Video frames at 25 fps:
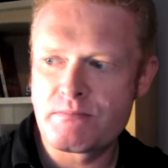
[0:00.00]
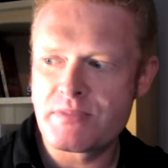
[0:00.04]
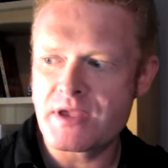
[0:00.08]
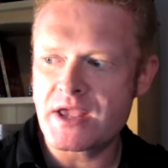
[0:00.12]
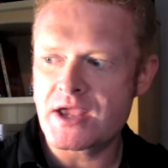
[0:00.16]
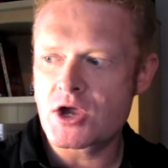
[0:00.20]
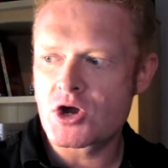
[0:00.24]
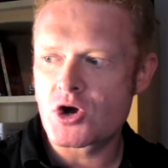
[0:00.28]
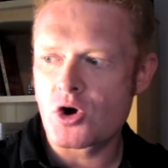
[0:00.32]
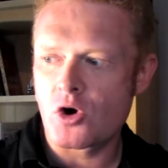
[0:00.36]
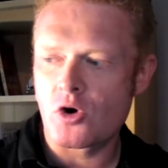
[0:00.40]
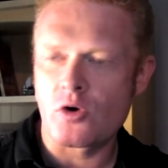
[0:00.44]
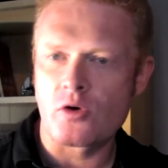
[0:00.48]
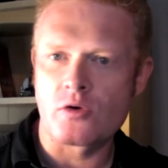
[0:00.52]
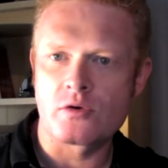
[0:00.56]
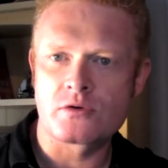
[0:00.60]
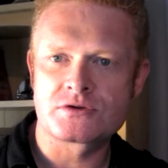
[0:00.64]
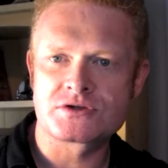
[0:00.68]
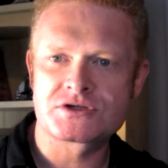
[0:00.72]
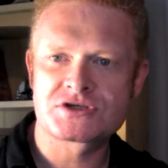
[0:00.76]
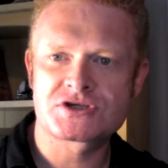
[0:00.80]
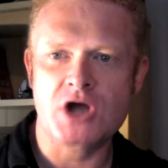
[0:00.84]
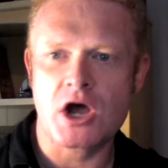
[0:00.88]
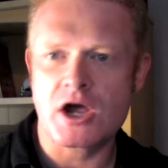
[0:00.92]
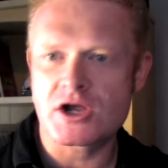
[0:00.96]

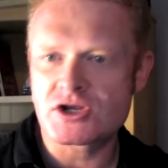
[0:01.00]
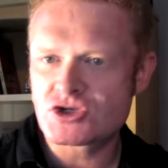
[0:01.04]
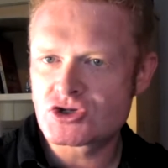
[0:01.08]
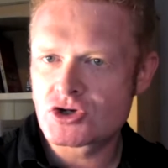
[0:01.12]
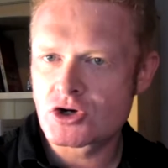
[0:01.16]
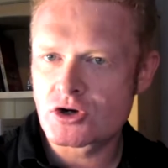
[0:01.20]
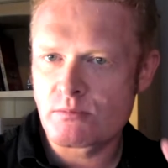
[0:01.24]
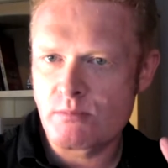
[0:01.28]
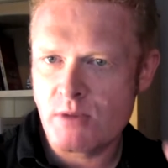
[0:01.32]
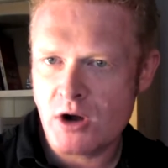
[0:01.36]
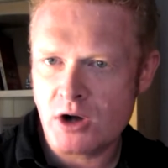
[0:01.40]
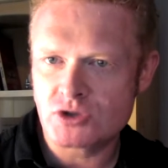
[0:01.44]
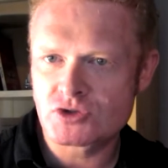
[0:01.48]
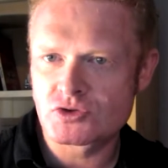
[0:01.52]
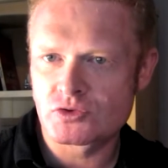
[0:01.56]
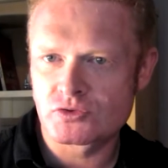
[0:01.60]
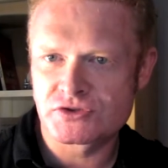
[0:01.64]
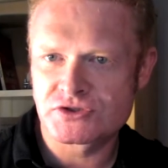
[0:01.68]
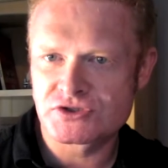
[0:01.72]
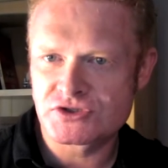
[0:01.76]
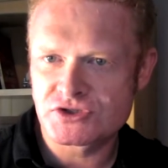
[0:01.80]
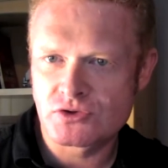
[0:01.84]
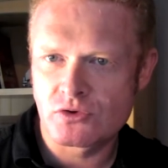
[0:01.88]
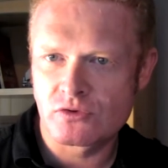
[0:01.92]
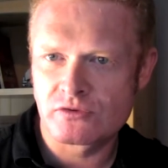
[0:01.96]
because I took Mark
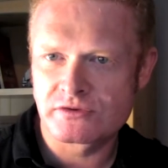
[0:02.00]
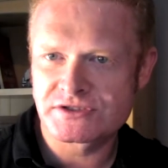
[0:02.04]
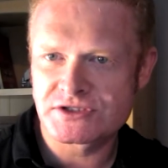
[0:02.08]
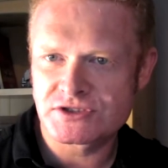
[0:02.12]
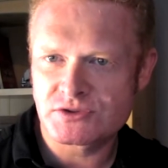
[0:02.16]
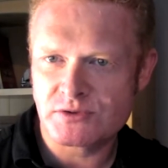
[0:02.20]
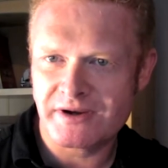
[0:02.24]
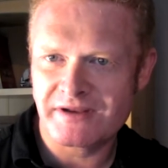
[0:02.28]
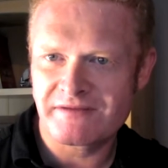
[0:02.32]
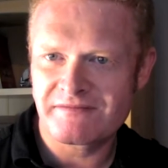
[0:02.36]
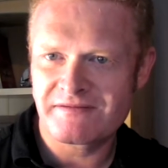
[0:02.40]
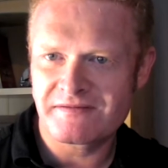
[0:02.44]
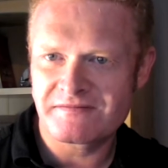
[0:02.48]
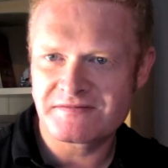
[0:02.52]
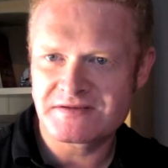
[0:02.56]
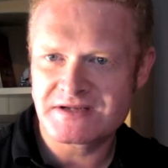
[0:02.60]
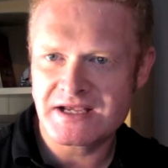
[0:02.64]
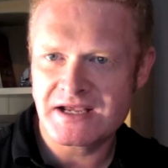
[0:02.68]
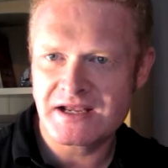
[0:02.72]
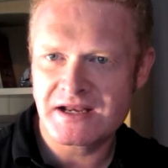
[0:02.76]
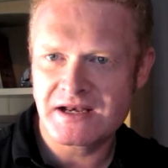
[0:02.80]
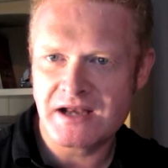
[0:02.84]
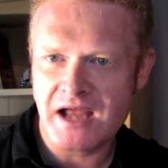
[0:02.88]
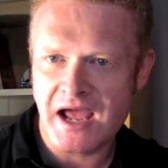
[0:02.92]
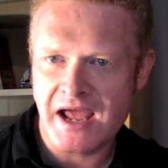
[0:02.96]
Dawson's course in
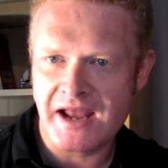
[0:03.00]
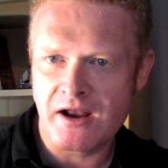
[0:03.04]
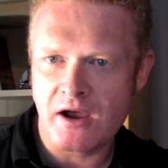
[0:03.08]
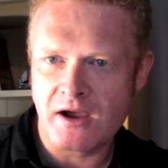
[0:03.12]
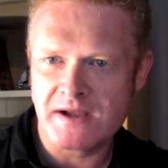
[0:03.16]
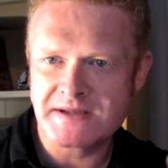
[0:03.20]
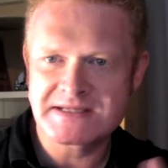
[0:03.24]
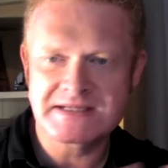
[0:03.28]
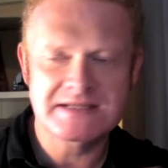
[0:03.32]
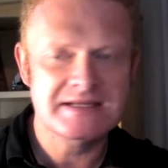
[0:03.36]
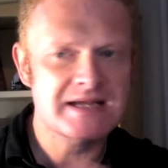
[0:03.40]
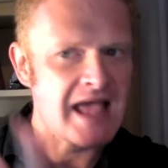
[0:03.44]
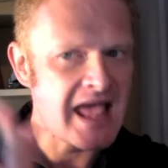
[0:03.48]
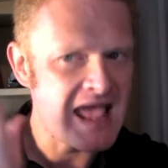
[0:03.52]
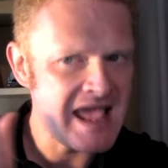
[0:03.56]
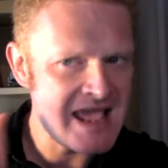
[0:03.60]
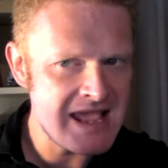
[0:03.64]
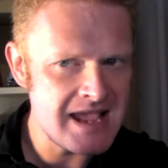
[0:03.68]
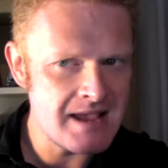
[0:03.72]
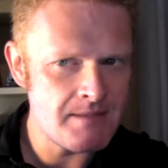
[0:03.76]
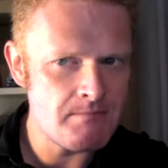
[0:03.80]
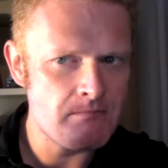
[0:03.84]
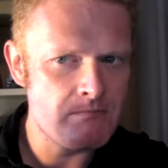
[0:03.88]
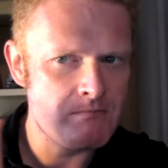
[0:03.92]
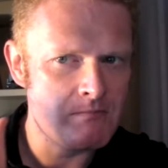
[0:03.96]
2015 and I didn't
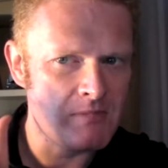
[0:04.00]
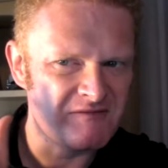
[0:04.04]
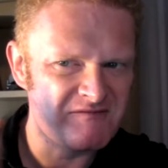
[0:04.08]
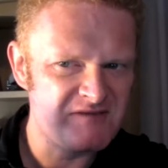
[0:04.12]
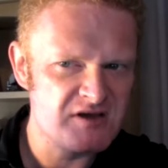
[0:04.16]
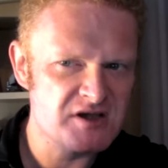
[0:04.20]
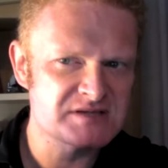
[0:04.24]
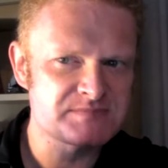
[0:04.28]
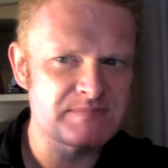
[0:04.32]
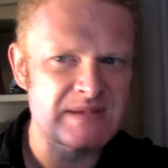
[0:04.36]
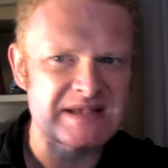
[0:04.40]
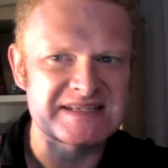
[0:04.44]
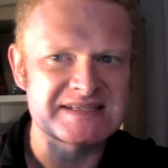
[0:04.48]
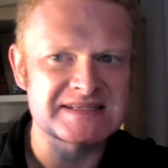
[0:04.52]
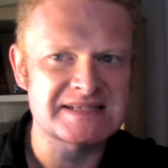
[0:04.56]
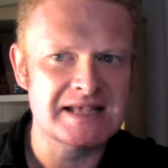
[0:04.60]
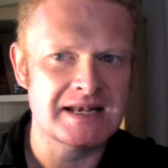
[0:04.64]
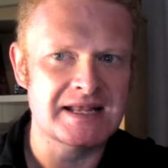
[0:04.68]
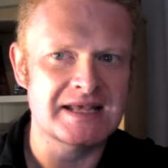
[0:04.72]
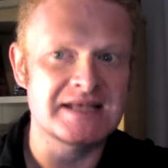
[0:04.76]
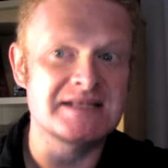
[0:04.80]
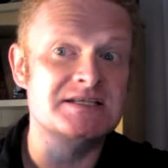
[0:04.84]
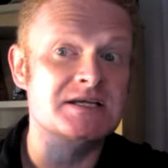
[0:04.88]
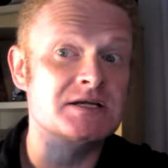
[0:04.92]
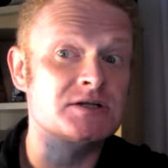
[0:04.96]
hit my first
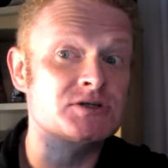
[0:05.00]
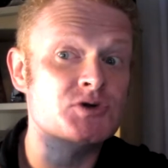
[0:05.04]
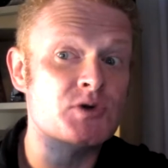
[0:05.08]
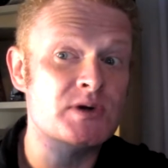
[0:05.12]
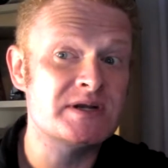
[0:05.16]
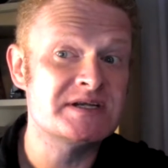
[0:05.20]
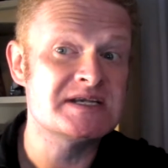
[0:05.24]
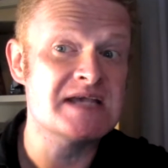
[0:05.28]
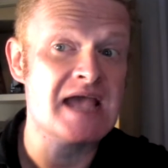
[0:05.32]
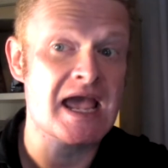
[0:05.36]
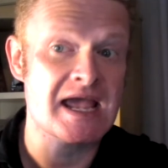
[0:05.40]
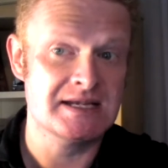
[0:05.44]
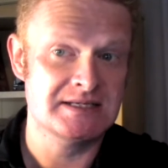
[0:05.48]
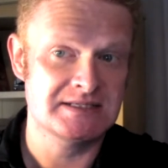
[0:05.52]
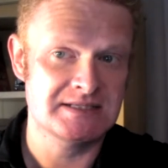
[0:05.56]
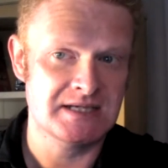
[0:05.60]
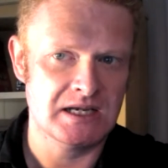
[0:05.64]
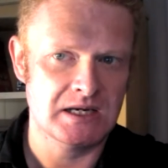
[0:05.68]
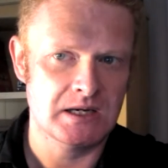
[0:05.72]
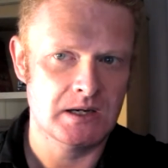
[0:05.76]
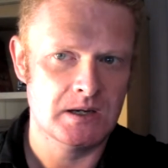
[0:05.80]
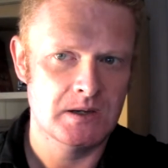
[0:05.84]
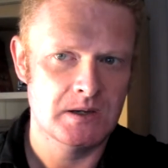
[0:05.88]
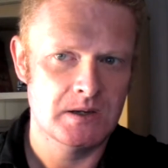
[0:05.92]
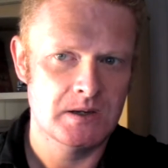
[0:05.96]
bestseller until
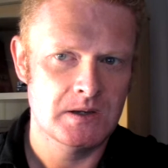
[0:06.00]
2018.